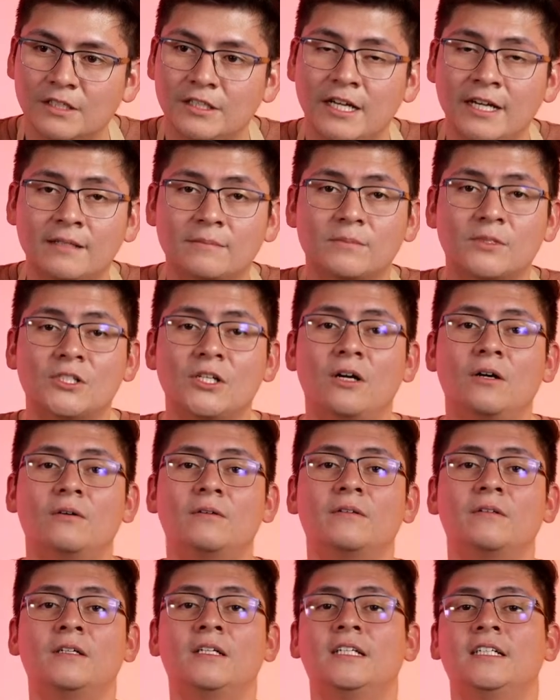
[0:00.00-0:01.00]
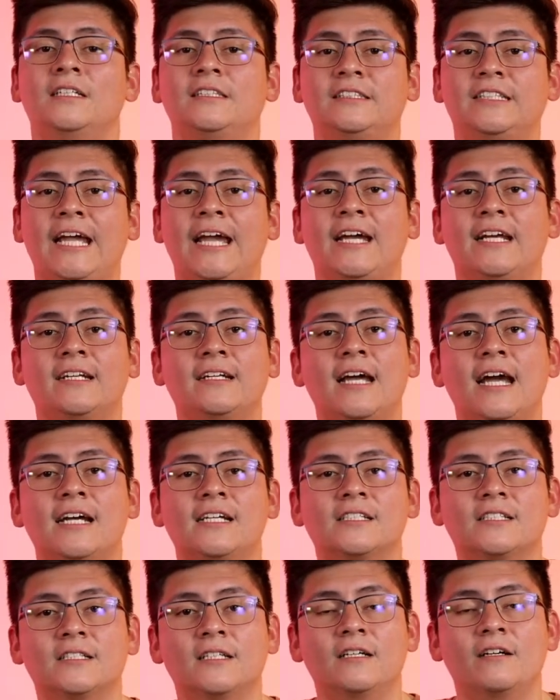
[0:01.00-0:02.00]
Yeah. So Dan
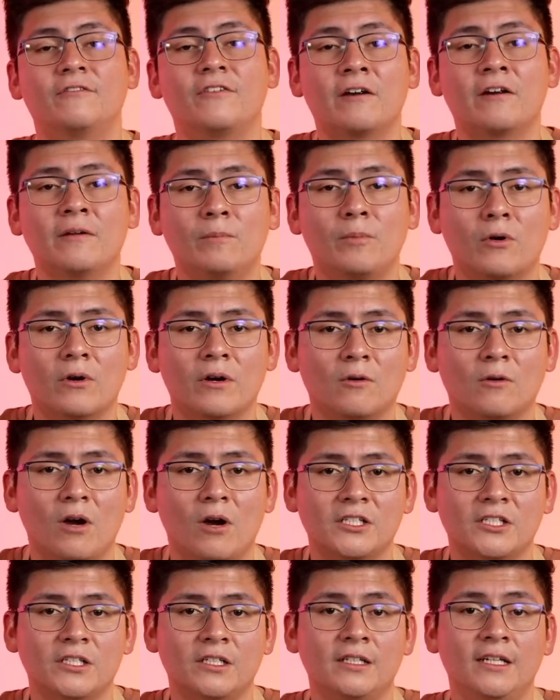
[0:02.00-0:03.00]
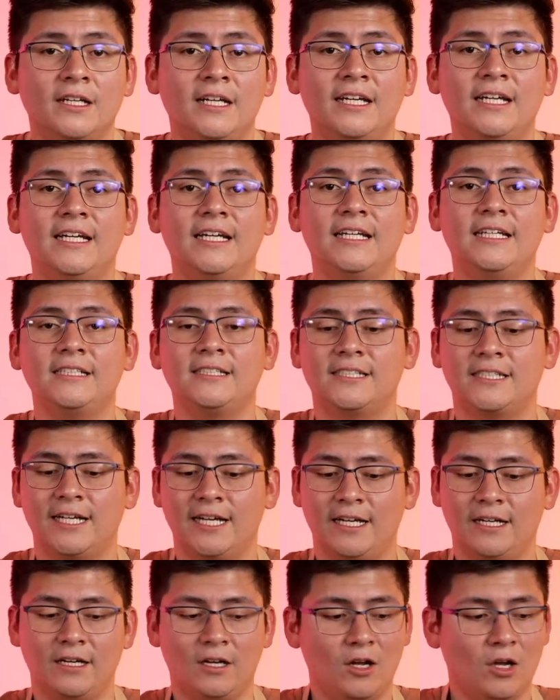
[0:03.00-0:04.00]
has a very important question. He
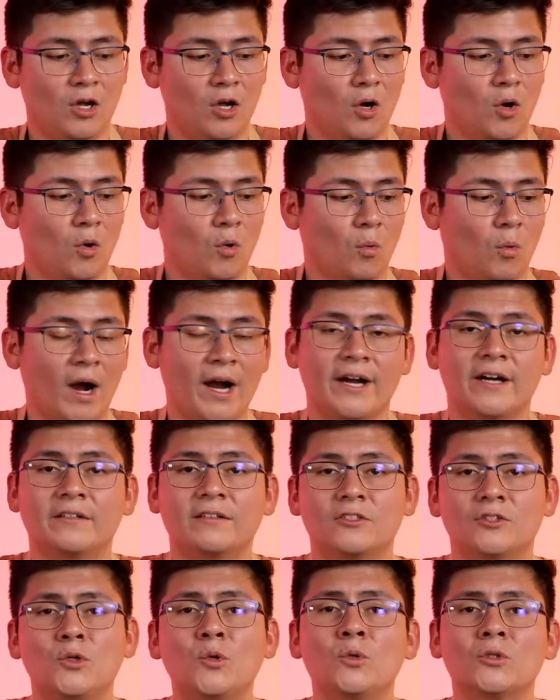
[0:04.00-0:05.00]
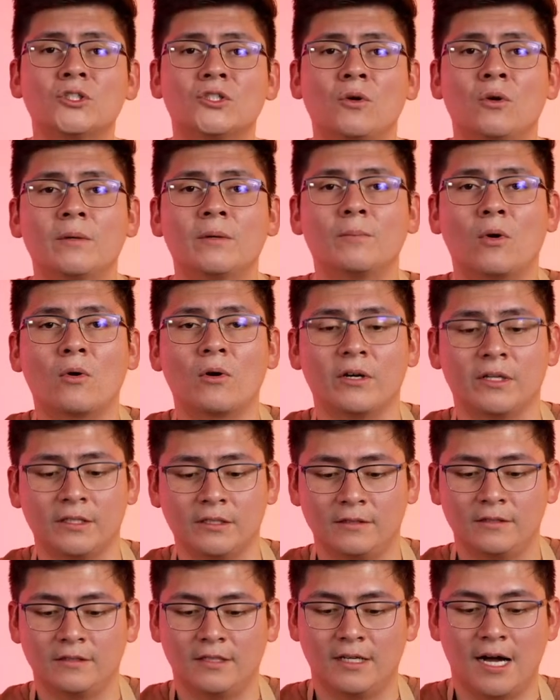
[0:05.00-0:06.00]
said, "Why are the tools so important?"